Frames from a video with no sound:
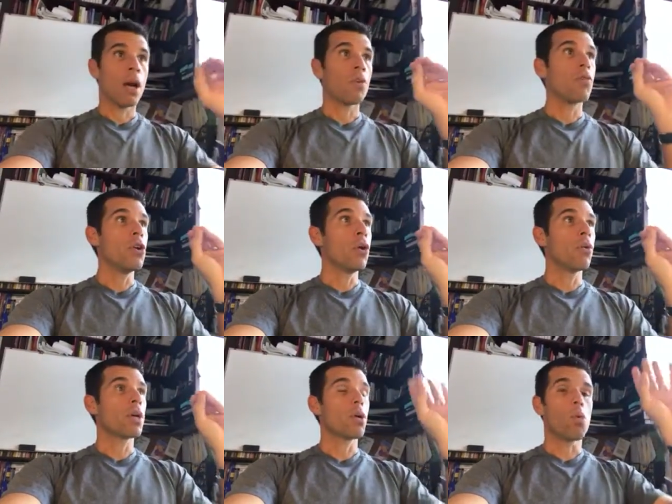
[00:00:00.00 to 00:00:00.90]
of
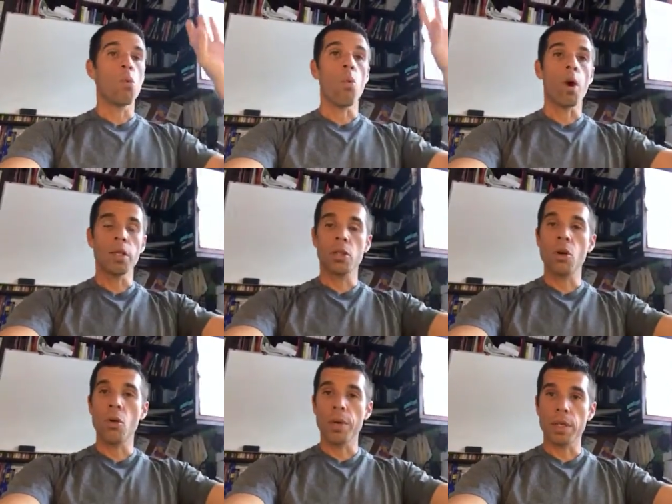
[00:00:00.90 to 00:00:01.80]
knowing what's
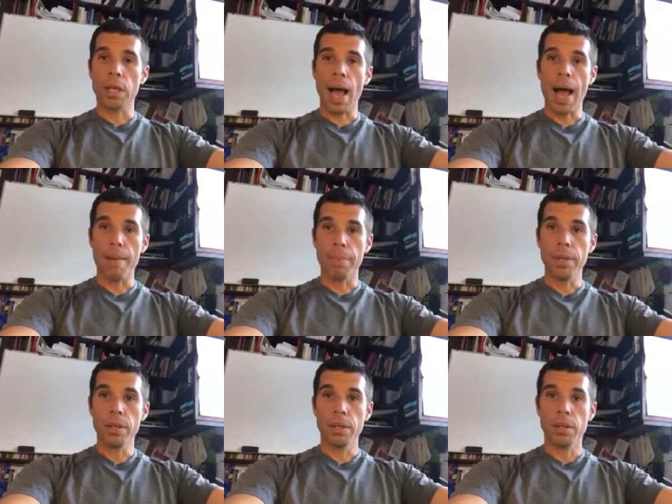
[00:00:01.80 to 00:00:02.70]
going to
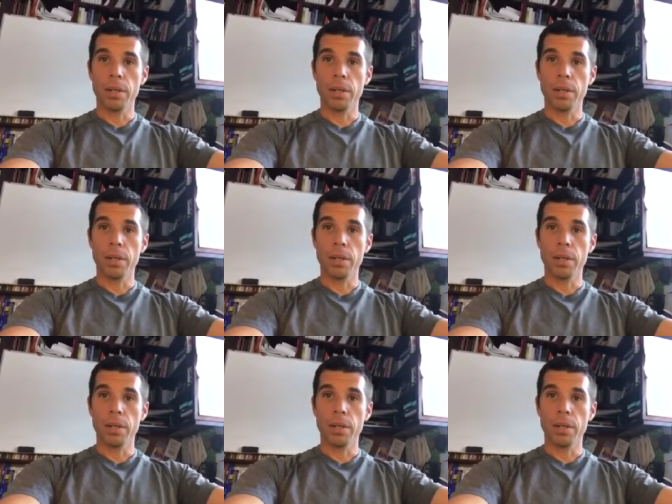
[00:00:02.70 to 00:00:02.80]
happen